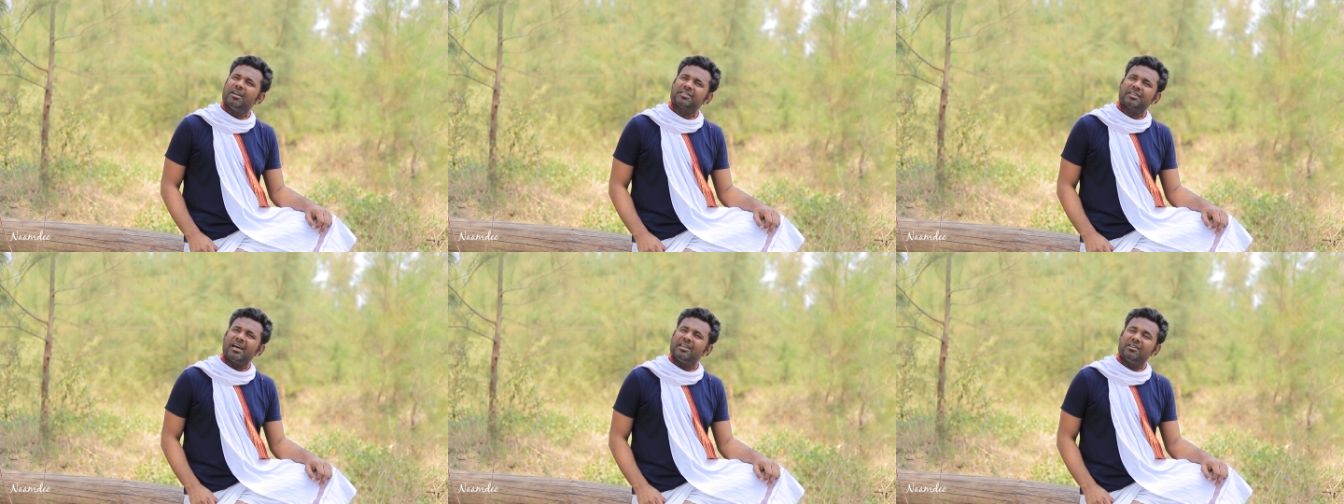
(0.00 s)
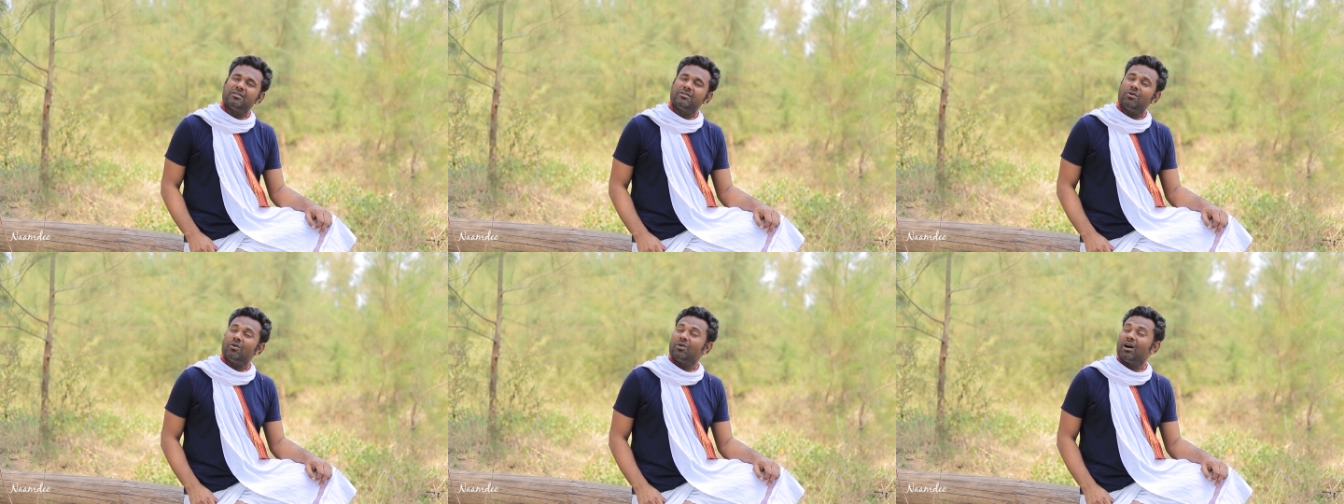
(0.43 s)
It can
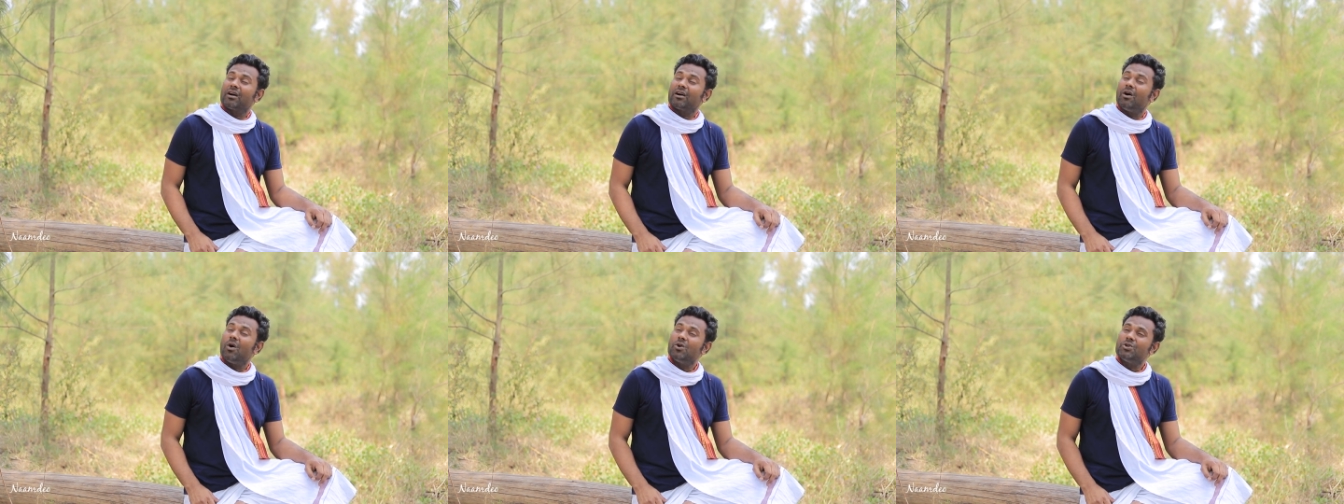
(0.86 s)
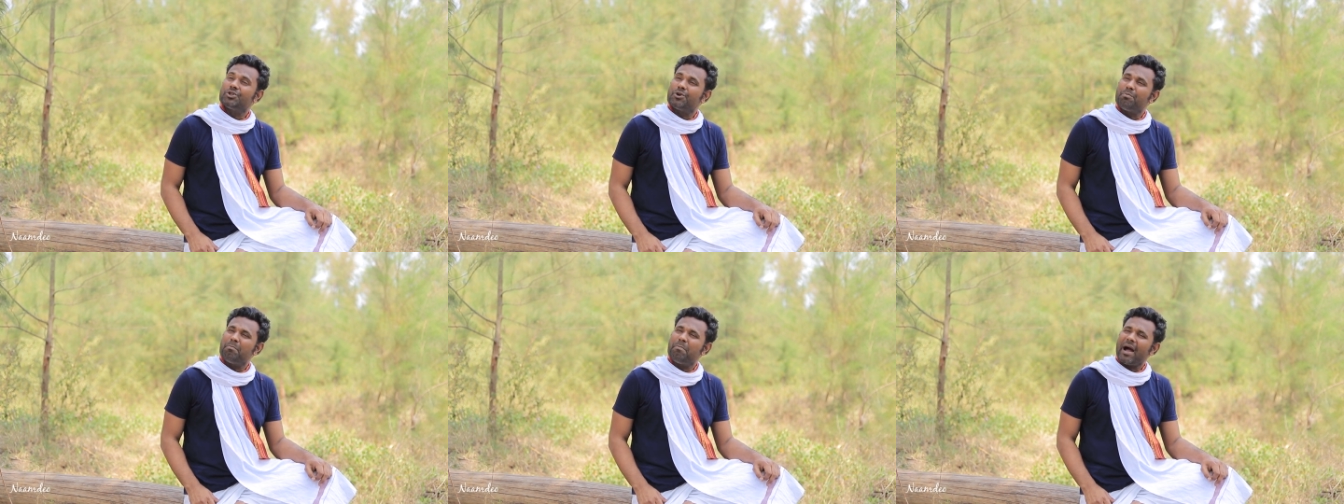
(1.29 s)
no longer
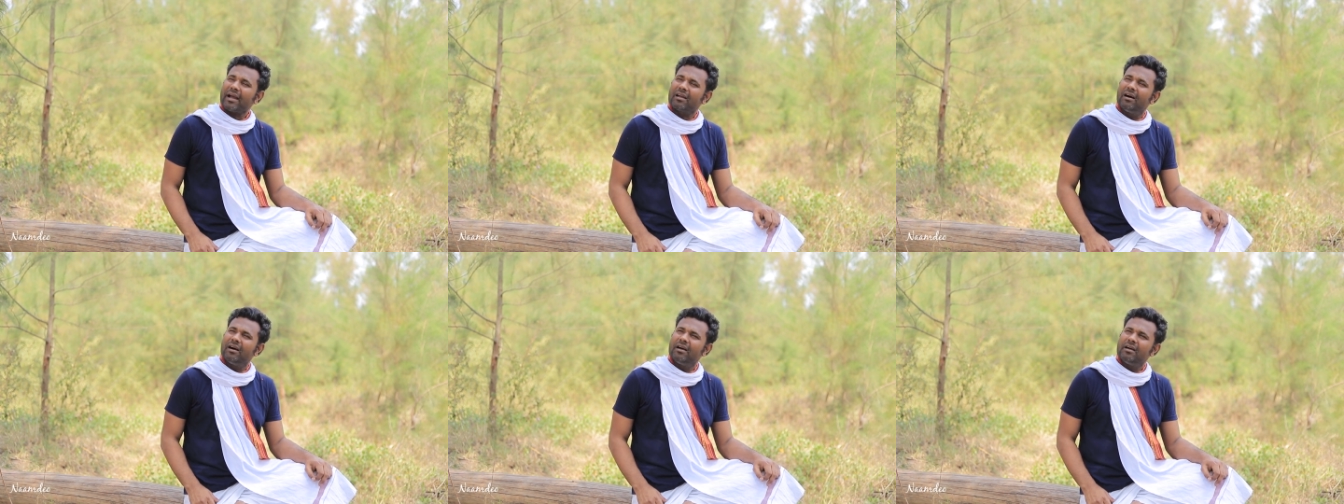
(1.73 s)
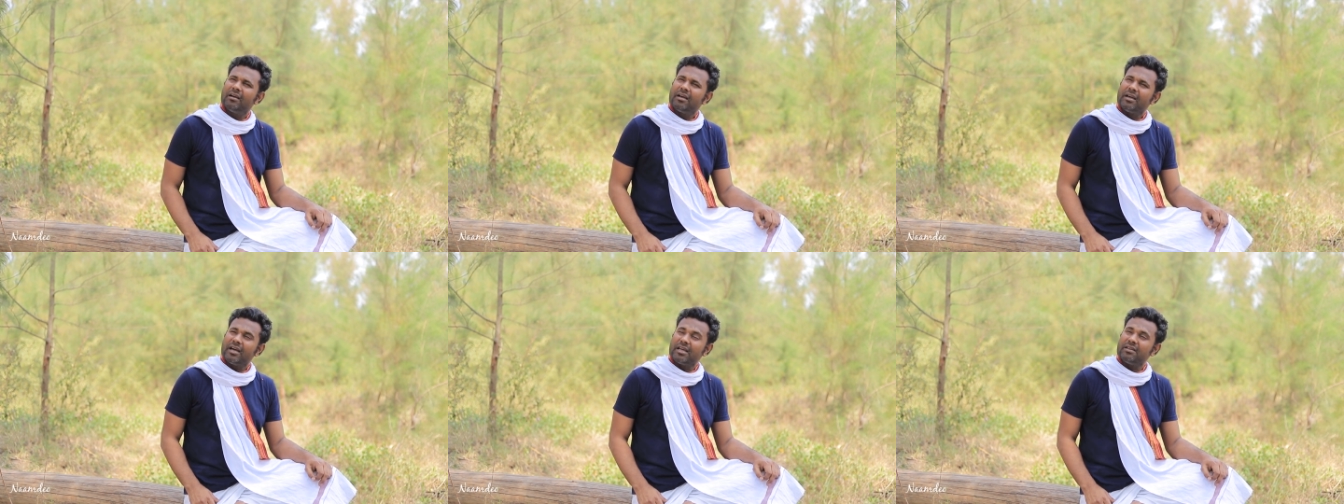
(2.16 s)
hold you back
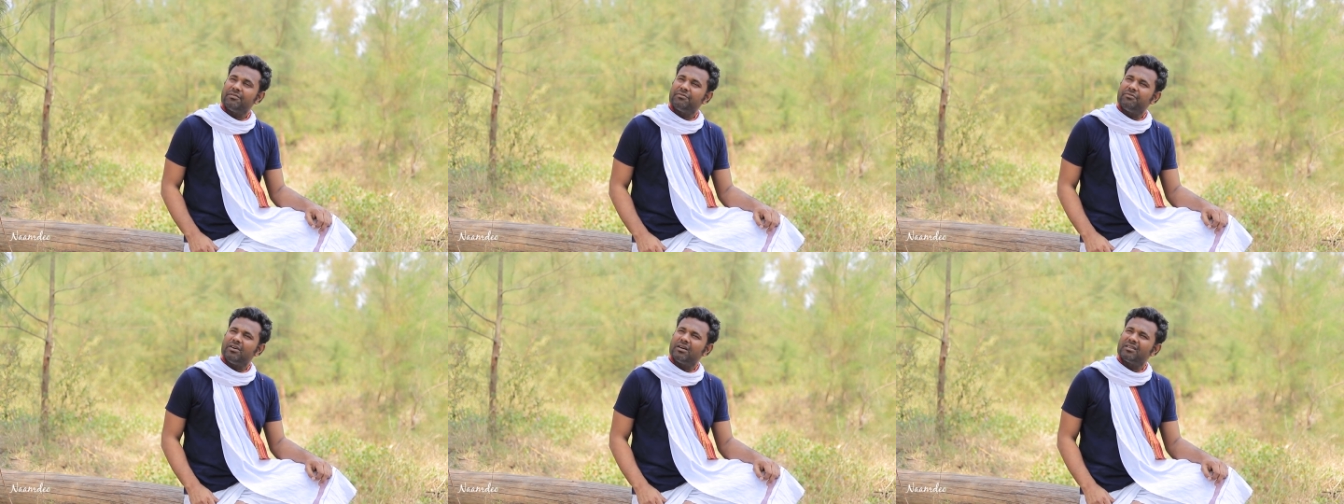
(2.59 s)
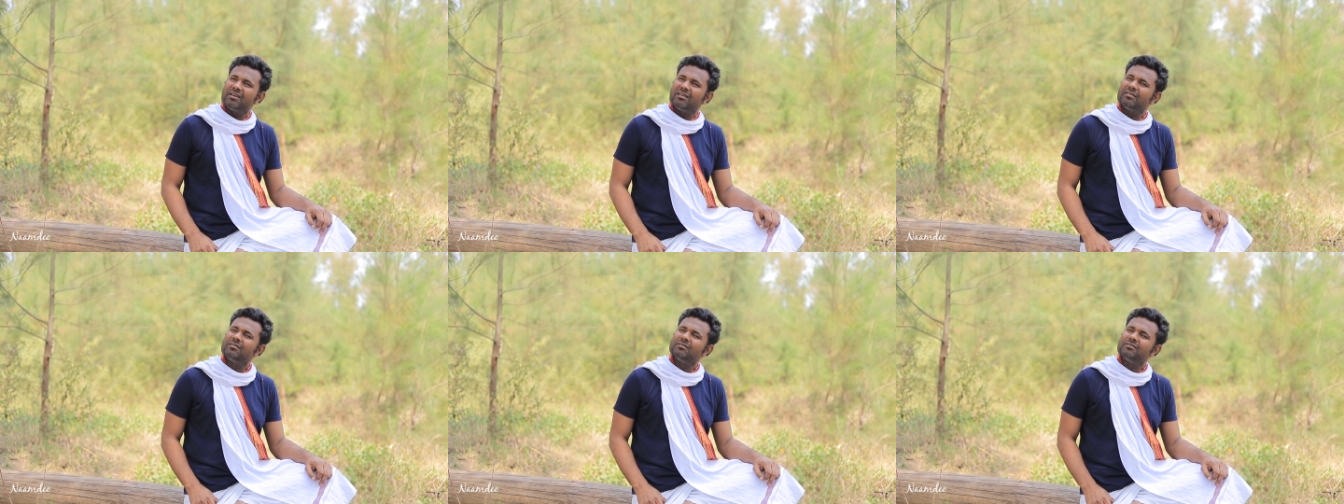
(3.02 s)
any
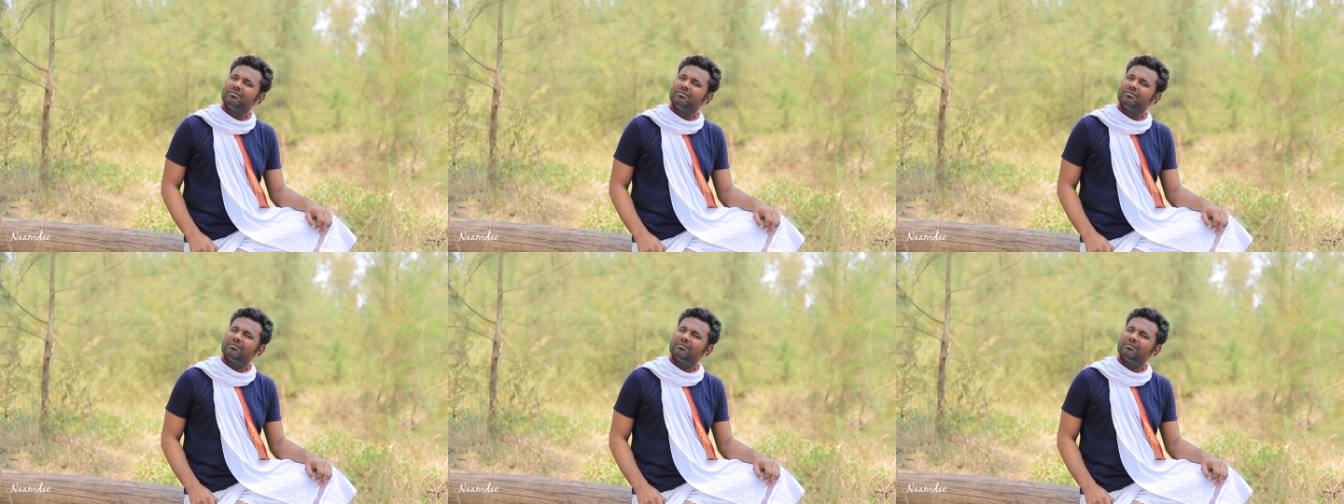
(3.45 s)
further.